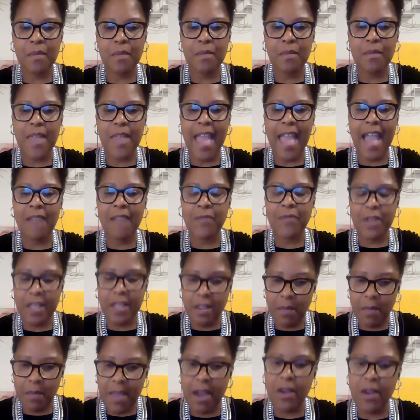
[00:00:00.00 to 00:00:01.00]

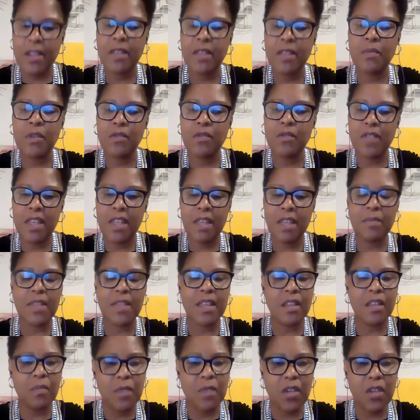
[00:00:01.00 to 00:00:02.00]
African American museums
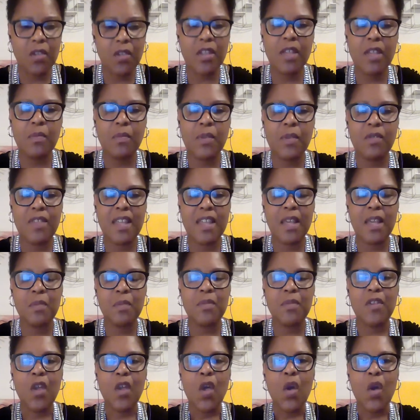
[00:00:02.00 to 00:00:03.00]
and community
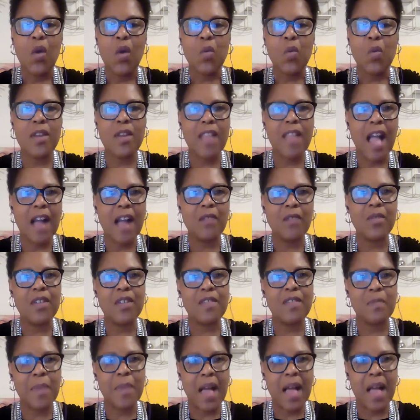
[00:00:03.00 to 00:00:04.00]
museums, we're not
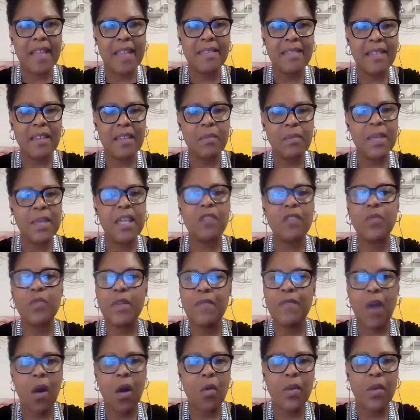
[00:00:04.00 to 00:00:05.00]
responding because
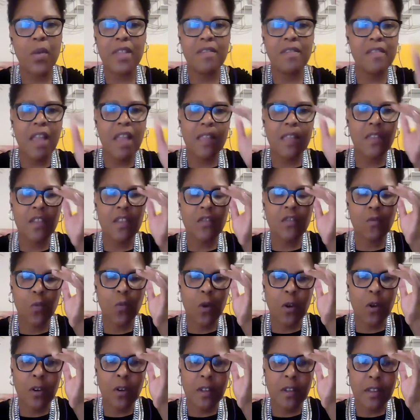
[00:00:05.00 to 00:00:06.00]
we've always done this
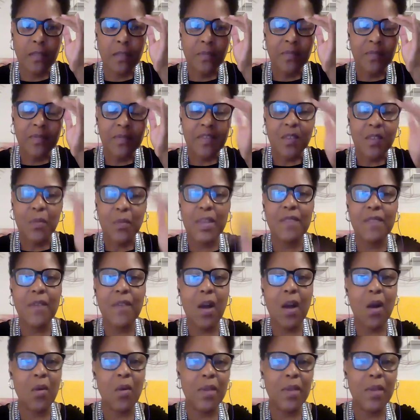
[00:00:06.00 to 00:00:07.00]
work. We've
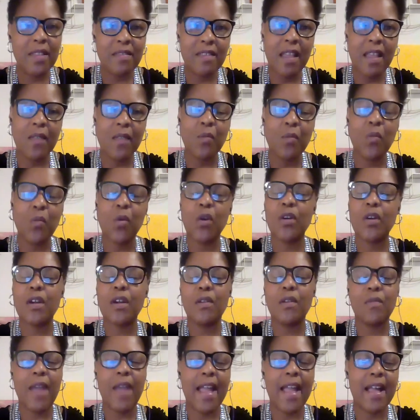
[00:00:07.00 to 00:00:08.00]
always done work
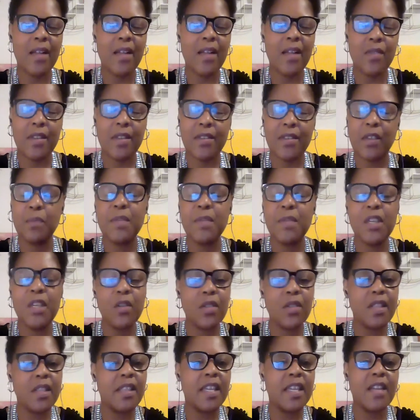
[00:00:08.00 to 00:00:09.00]
around
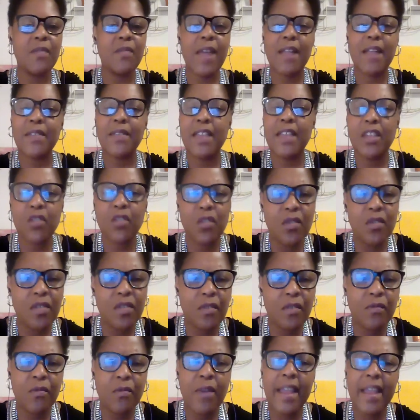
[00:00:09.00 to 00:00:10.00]
community, around issues
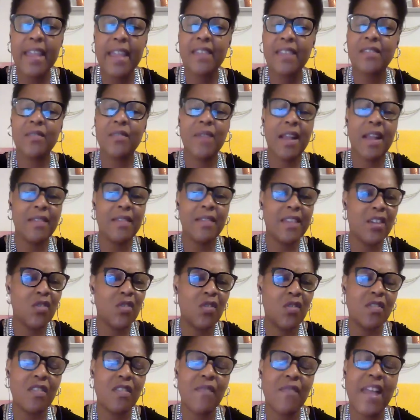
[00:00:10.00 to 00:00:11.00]
of race, around
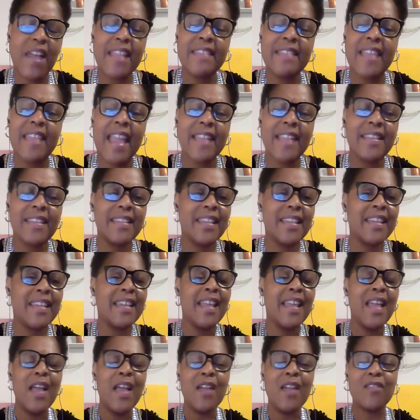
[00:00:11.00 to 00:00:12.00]
issues of
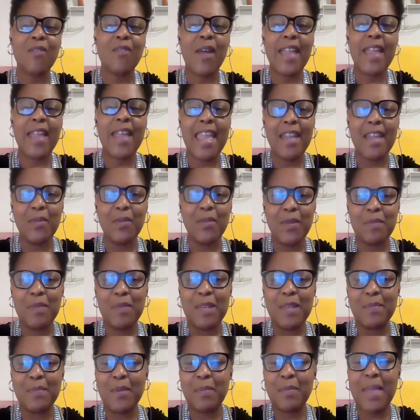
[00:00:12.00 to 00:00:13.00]
identity. So I hate when
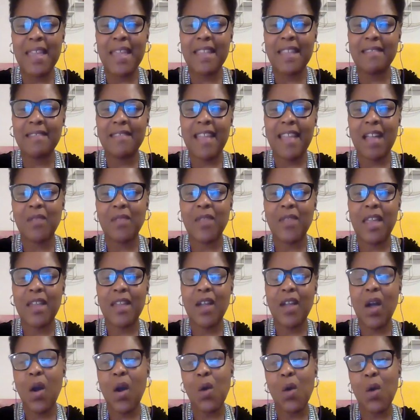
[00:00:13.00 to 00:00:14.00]
people make it sound
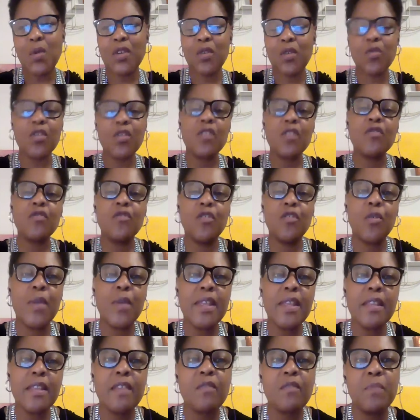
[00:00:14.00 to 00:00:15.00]
like, oh, you're just
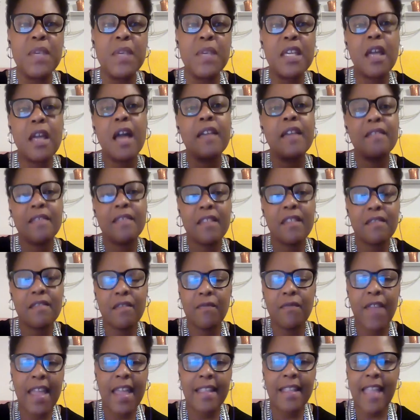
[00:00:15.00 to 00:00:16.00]
doing this because this
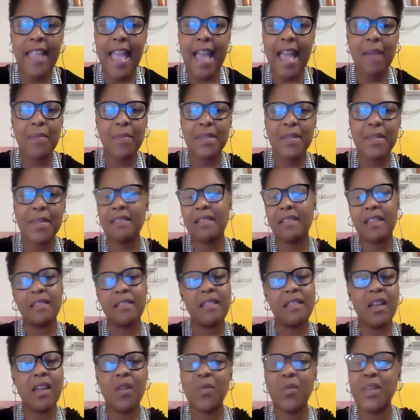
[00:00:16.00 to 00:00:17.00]
event happened. It's like,
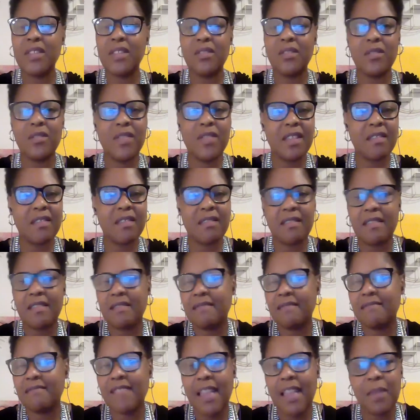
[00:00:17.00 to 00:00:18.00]
no, we do this
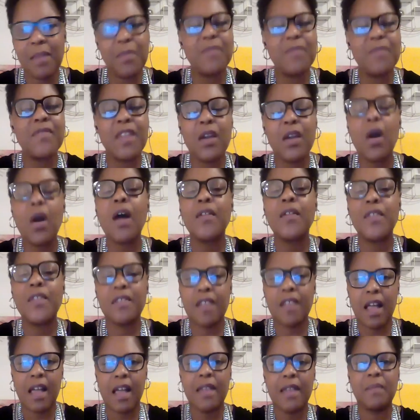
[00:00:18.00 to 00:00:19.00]
type of thing all the
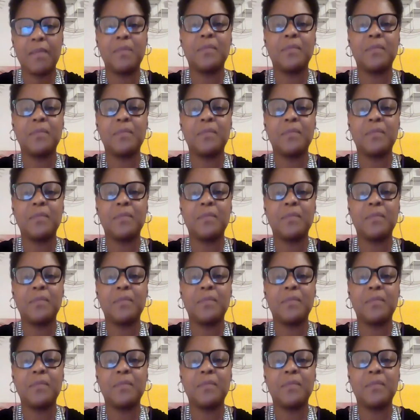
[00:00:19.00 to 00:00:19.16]
time.